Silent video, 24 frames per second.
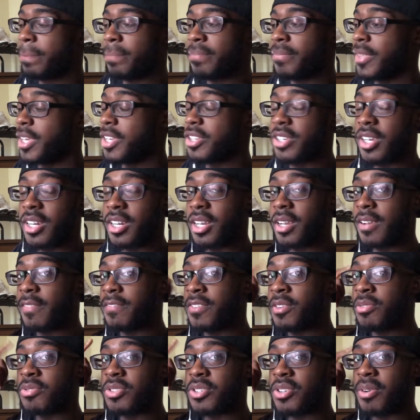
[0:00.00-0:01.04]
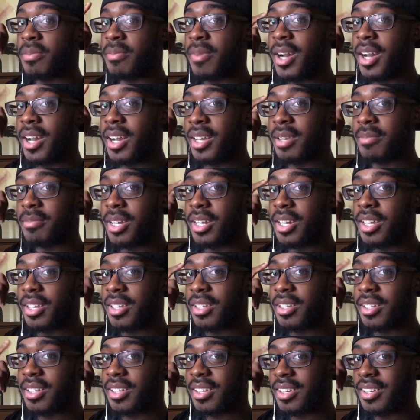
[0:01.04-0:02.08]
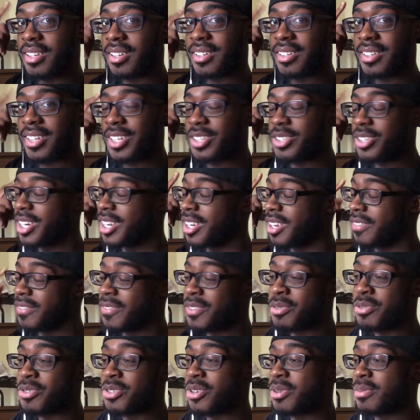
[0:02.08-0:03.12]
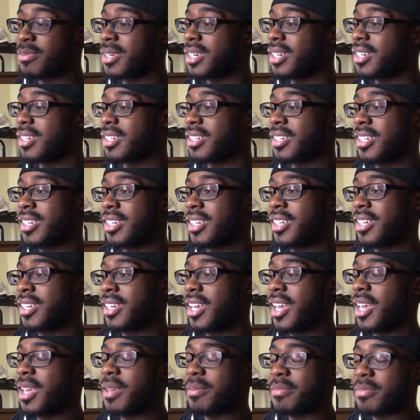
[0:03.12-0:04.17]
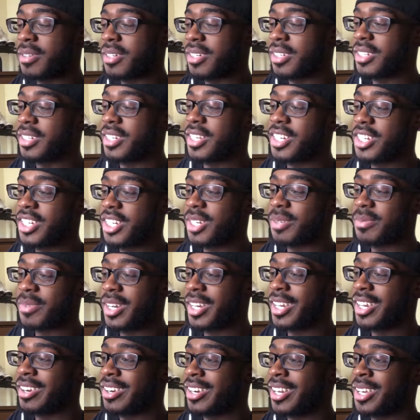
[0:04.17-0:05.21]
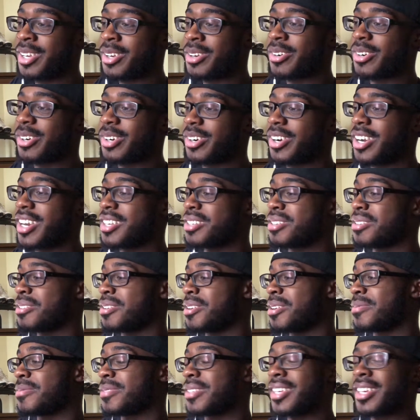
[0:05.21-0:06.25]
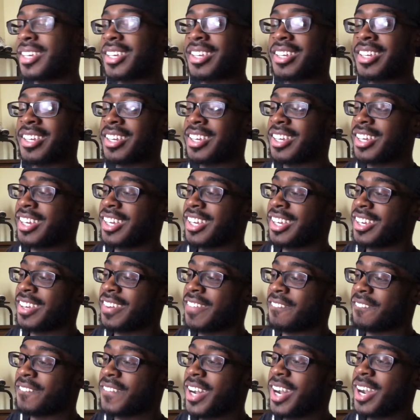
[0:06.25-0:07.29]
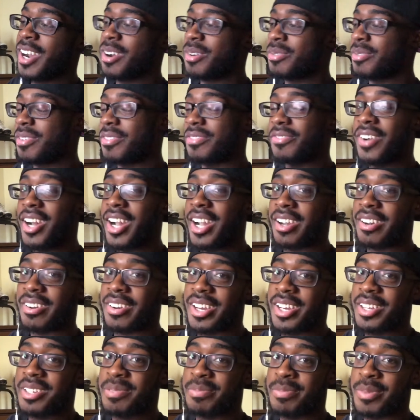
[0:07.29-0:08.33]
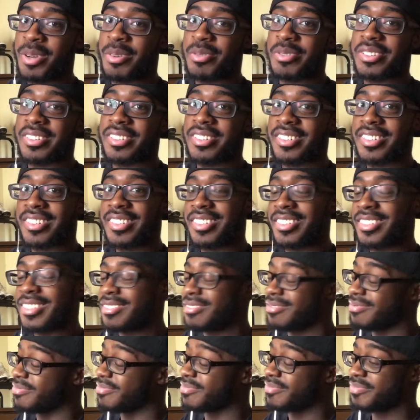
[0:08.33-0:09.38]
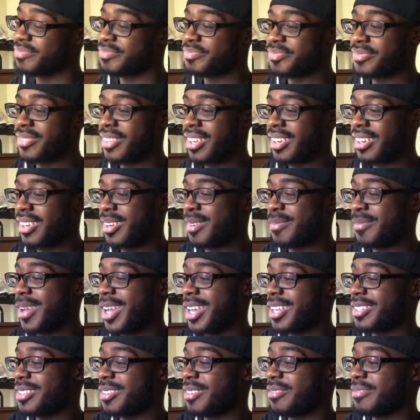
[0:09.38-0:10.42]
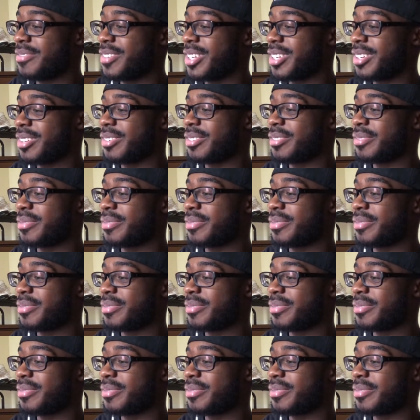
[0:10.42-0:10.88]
They trying to confuse your mind, my nigga. They trying to confuse your mind. Hey, but this shit right here, they going crazy. You know what I'm saying? Fire with fire explosion. Back into the video.